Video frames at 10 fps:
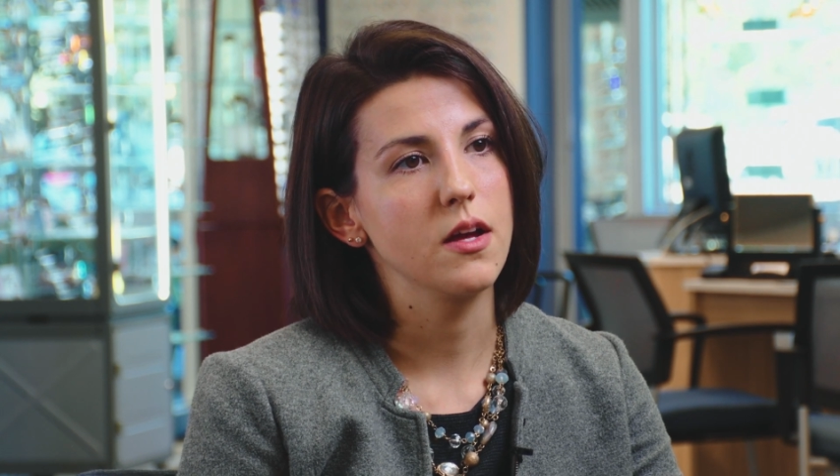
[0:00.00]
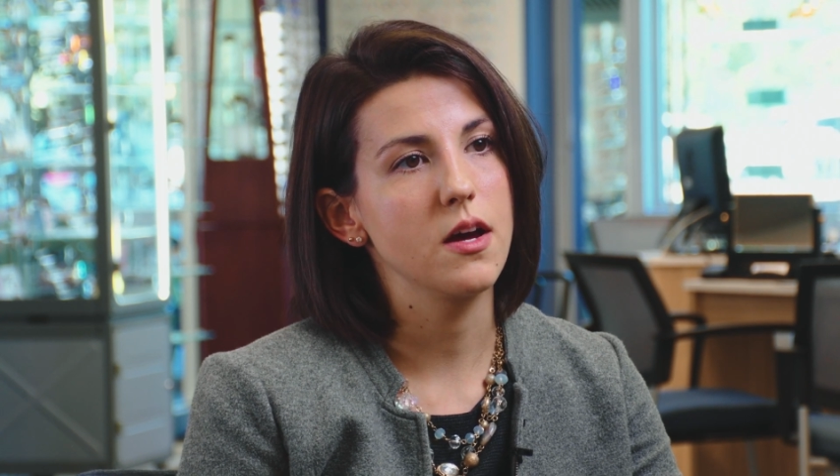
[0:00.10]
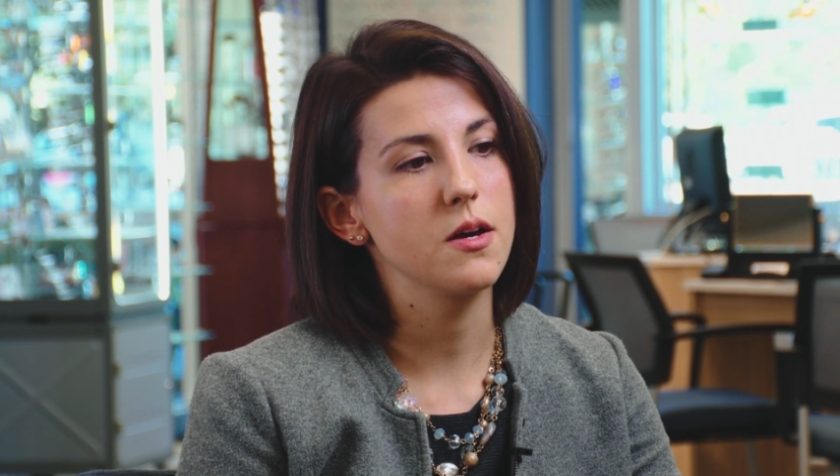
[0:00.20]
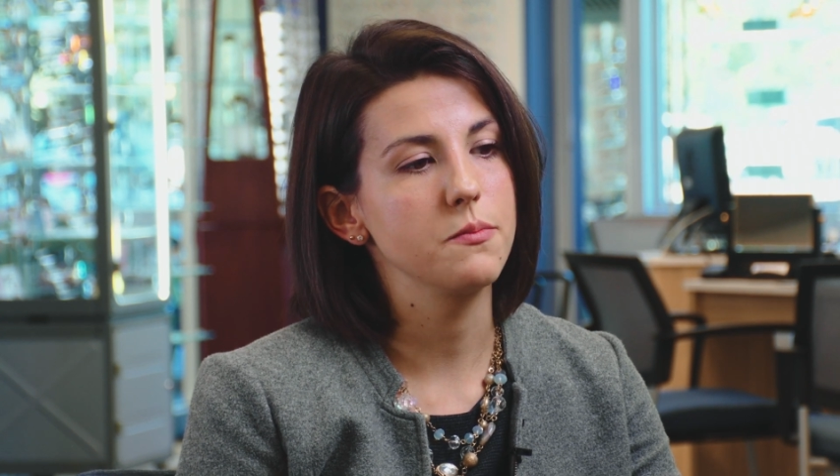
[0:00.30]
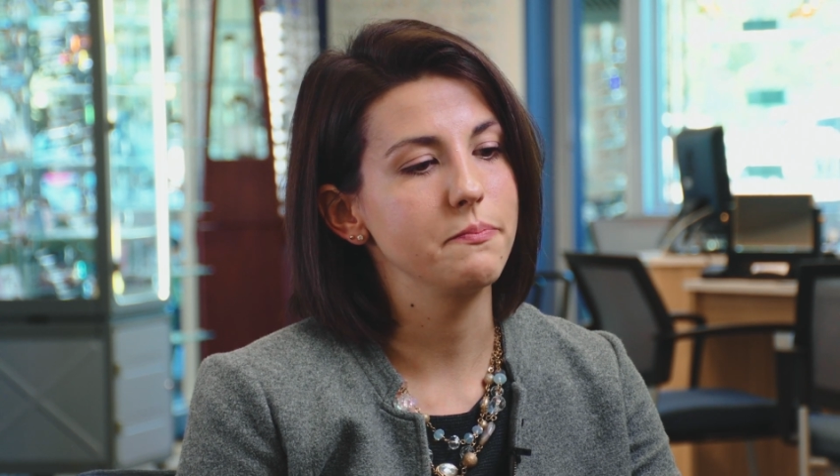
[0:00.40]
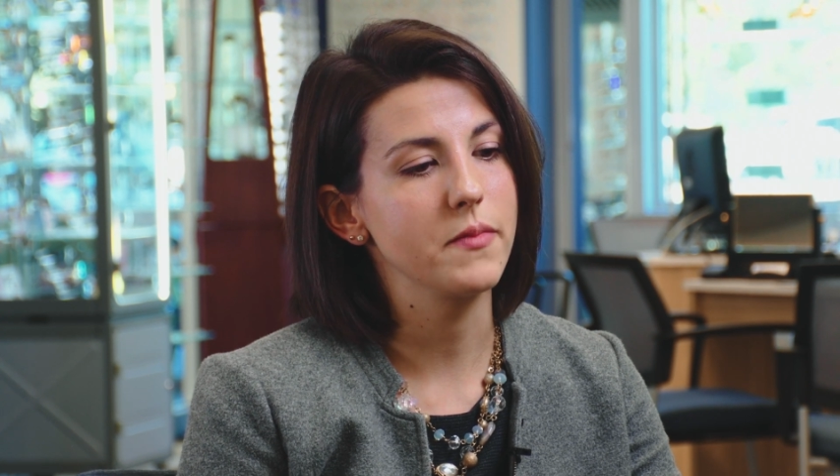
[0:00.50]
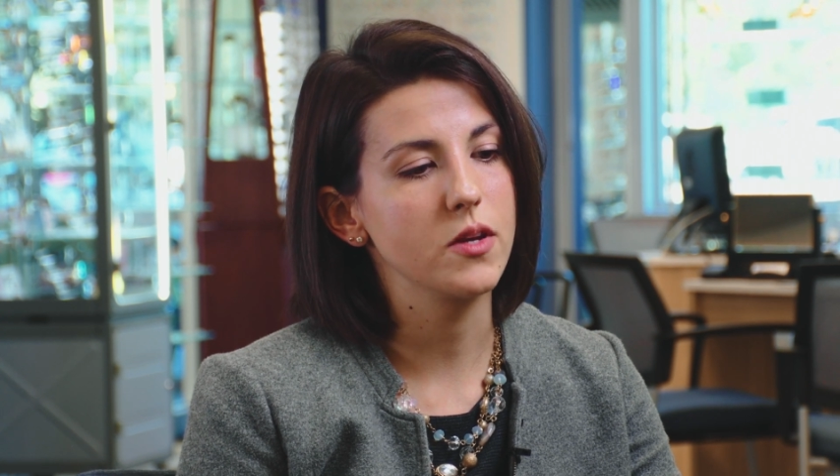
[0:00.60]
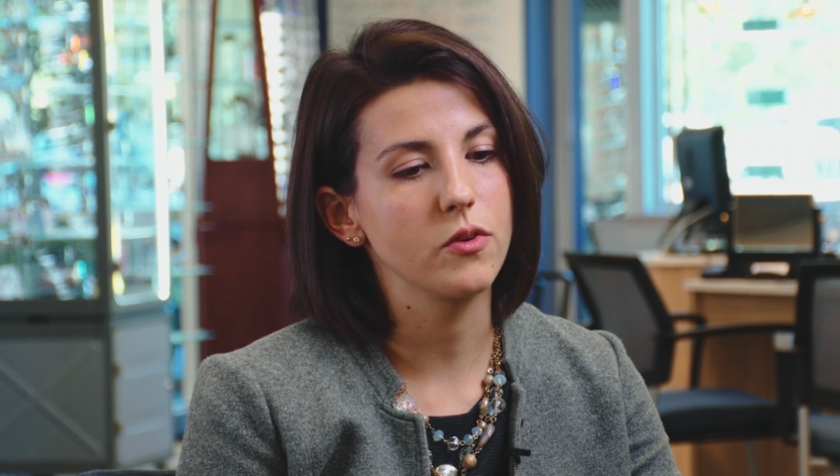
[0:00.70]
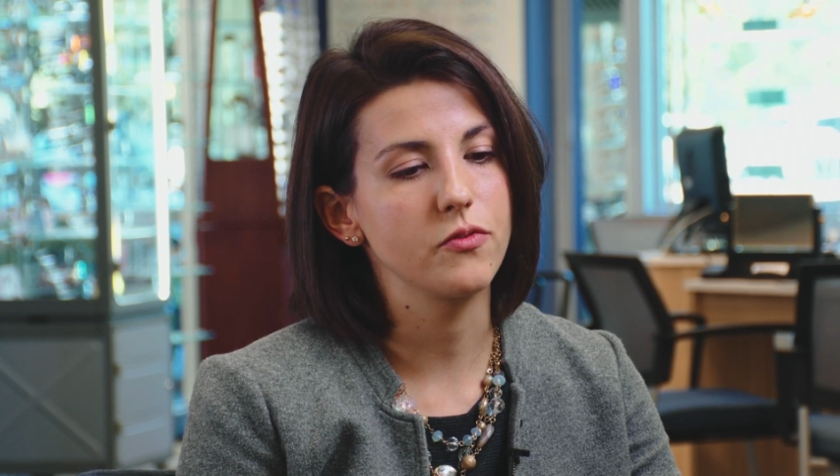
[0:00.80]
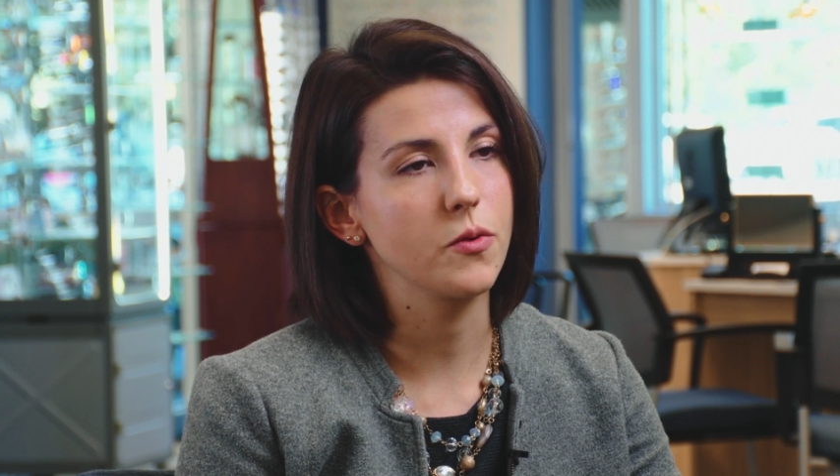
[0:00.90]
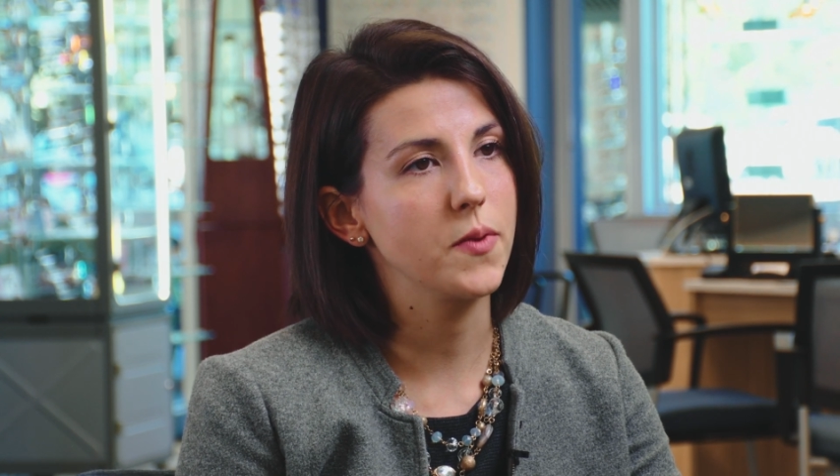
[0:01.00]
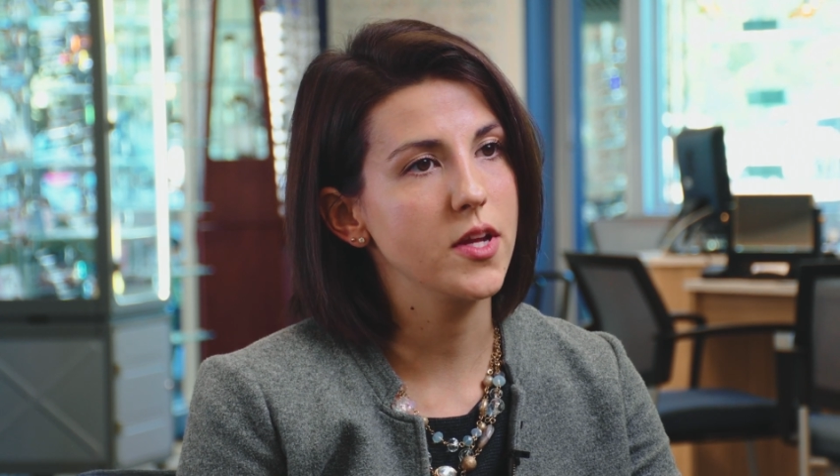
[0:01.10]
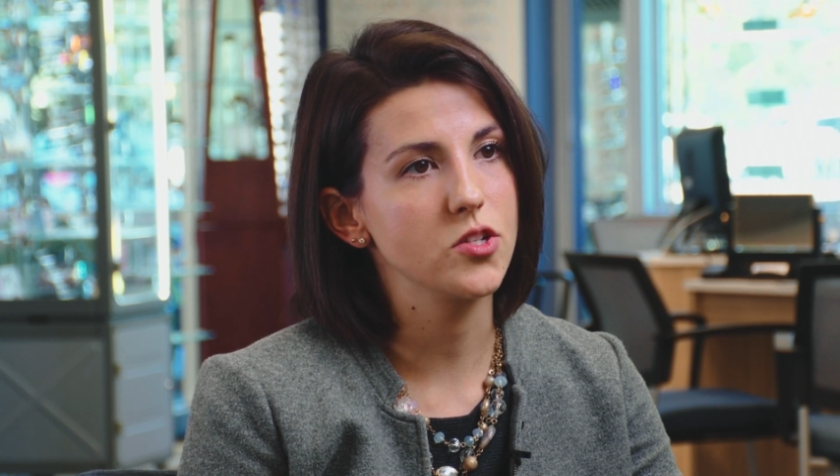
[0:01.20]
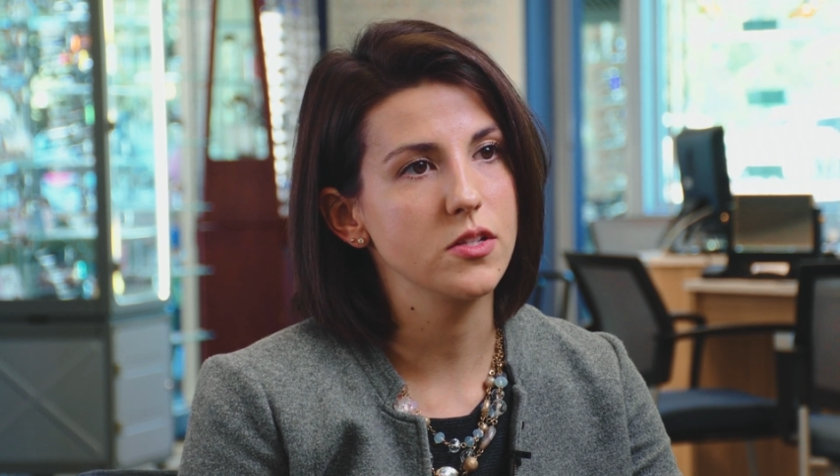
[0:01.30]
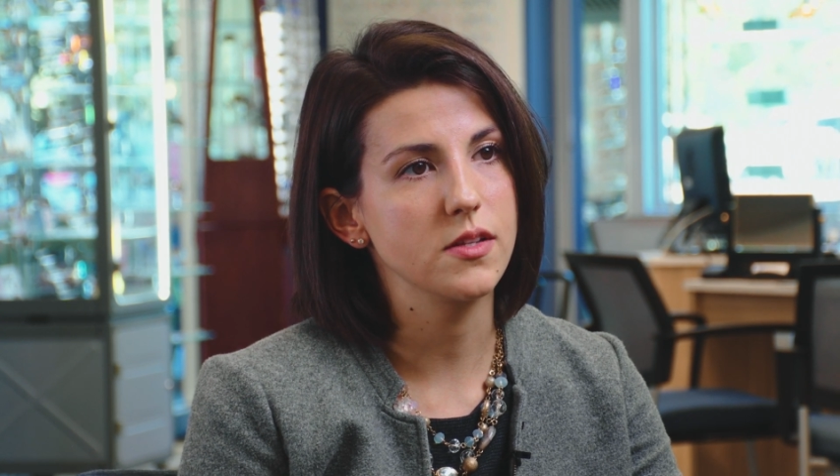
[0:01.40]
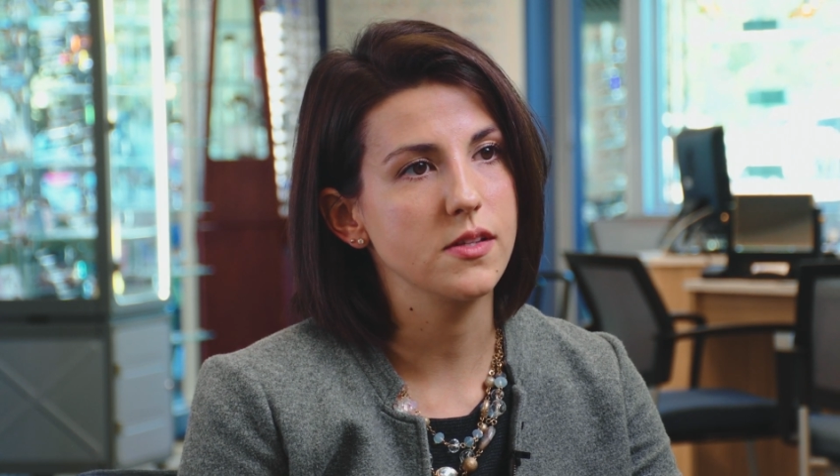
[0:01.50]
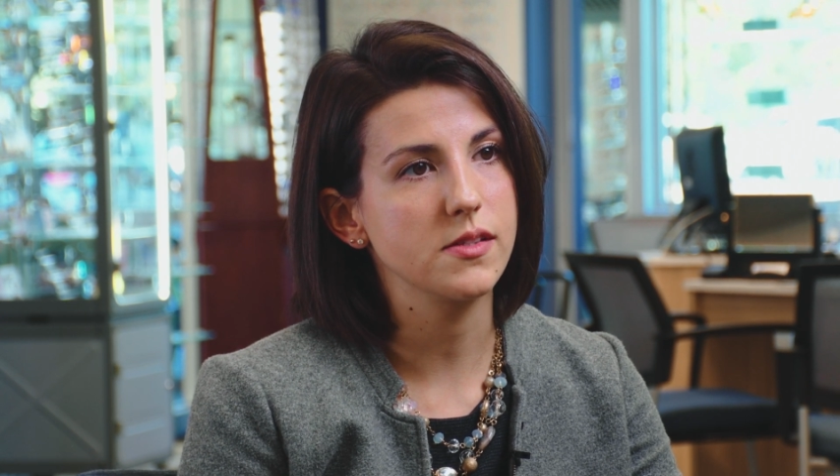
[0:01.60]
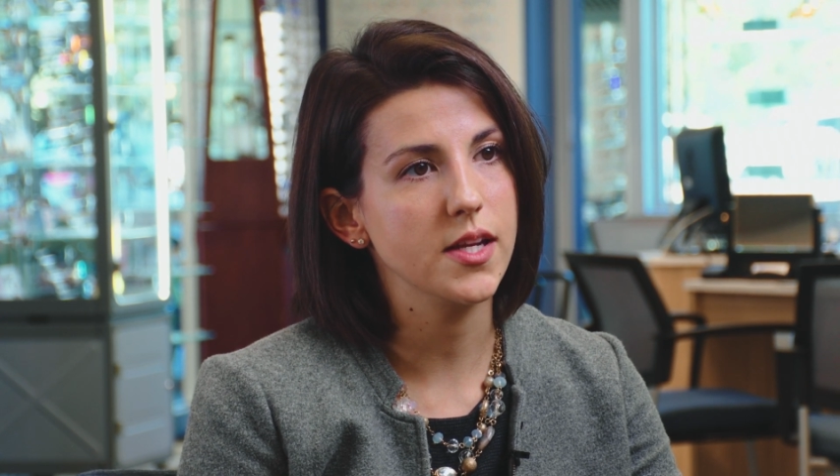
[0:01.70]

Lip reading: and refer patients as